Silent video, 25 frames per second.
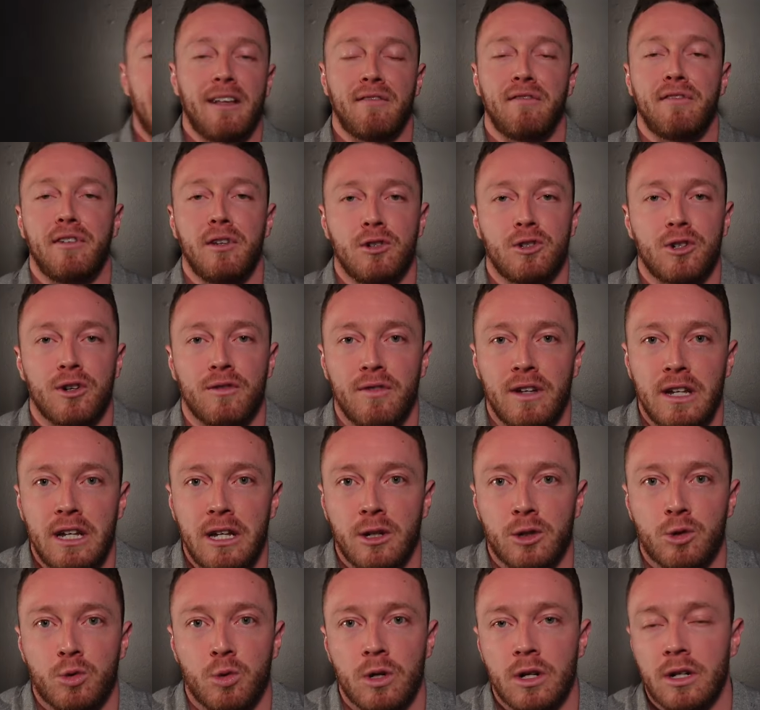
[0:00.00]
In future
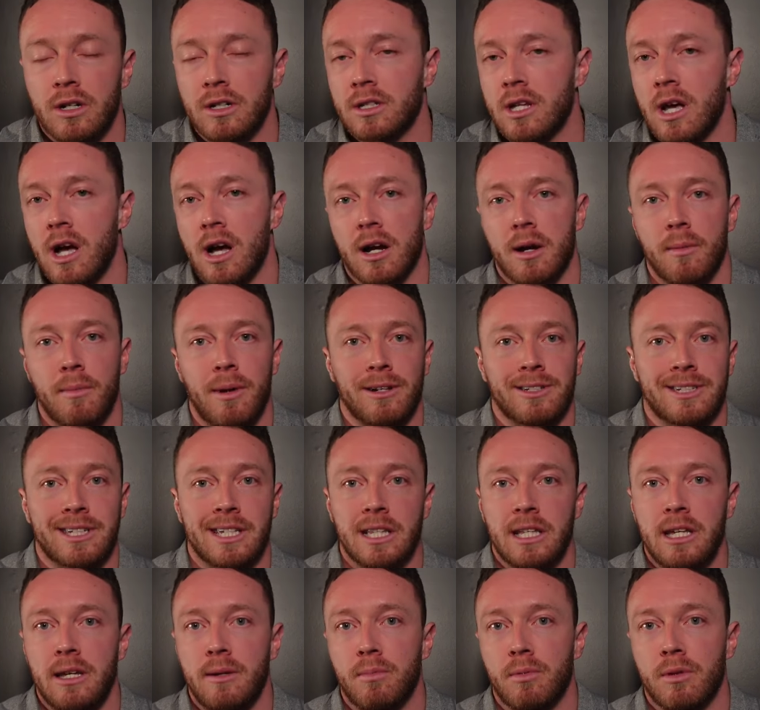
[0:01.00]
videos, we're going to talk about
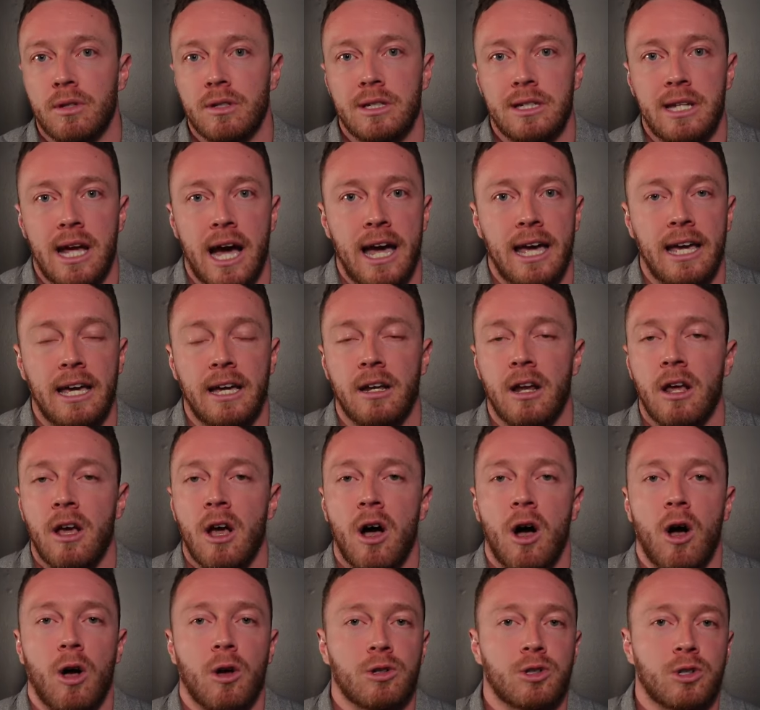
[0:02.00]
sleep, diet,
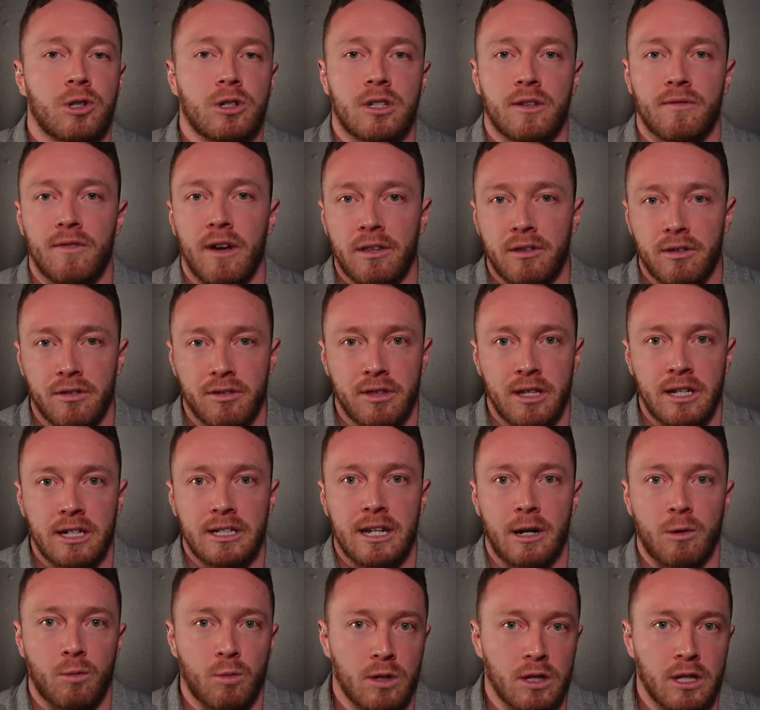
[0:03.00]
all sorts of other things
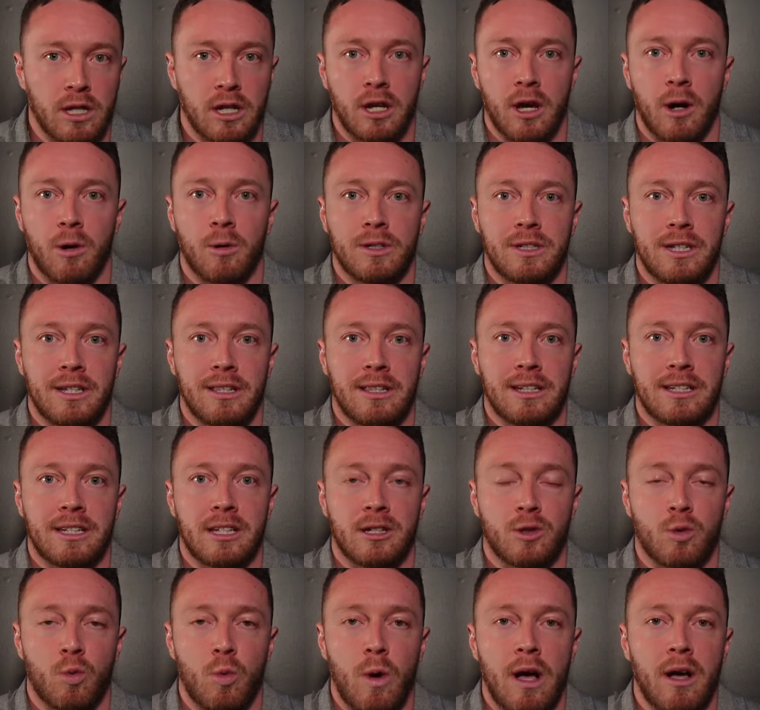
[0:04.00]
that really go into this
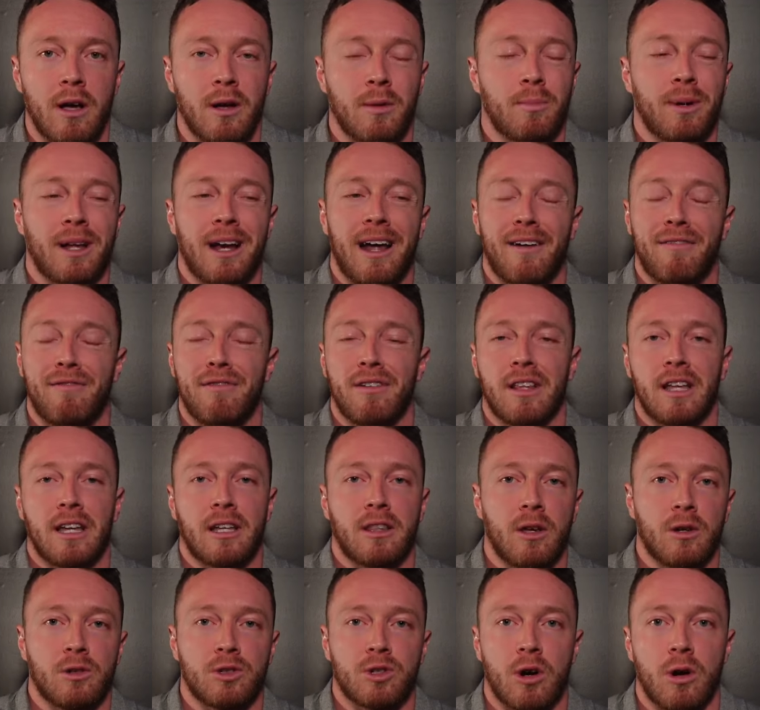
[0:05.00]
as well, but I feel like
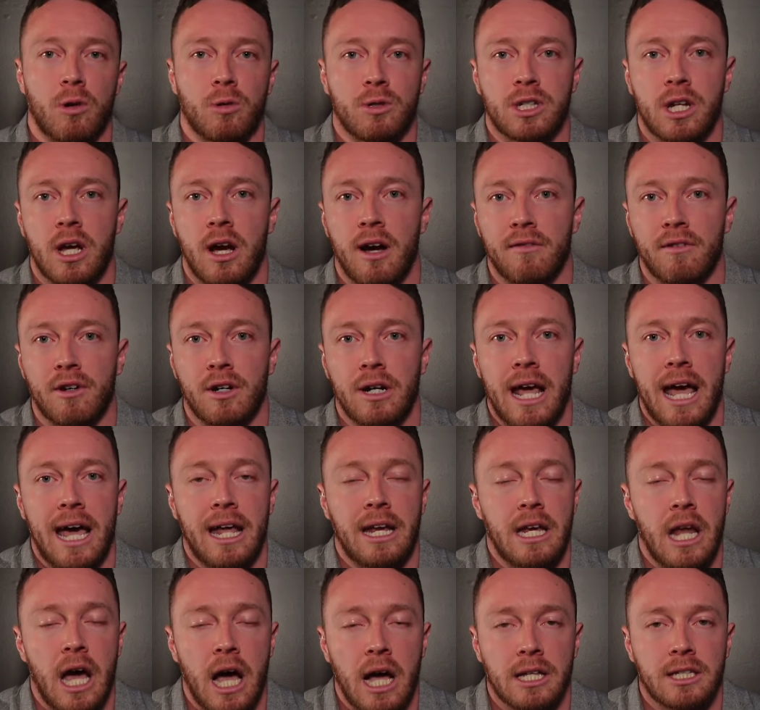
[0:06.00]
those are always covered
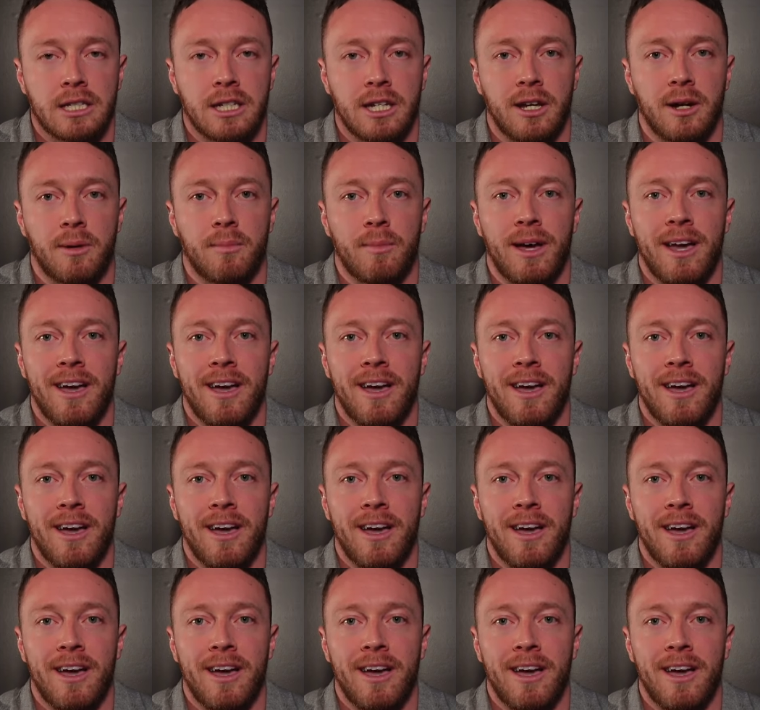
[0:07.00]
ad nauseum.